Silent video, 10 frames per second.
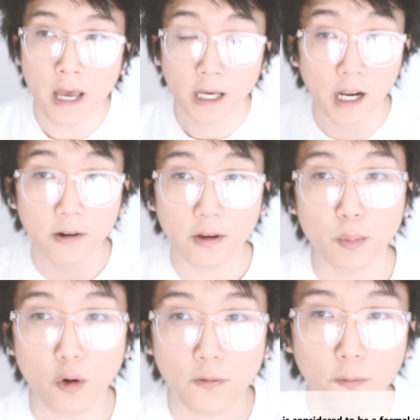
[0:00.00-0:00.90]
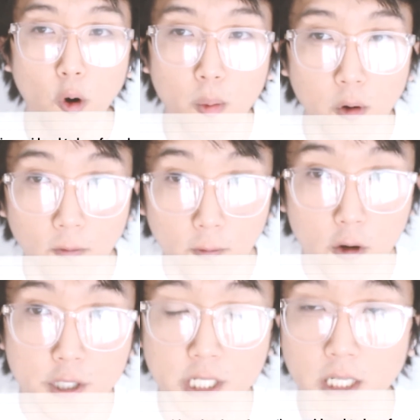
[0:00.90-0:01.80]
kind of a more formal
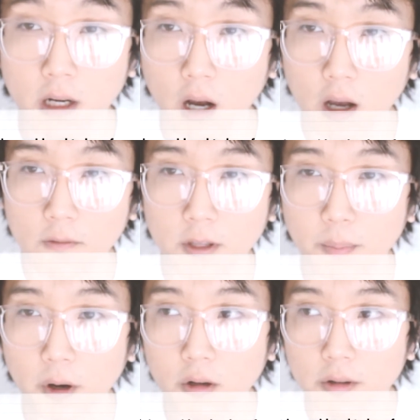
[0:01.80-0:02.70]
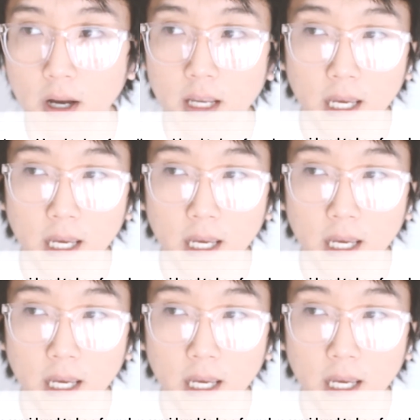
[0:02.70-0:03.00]
version of the particle dake,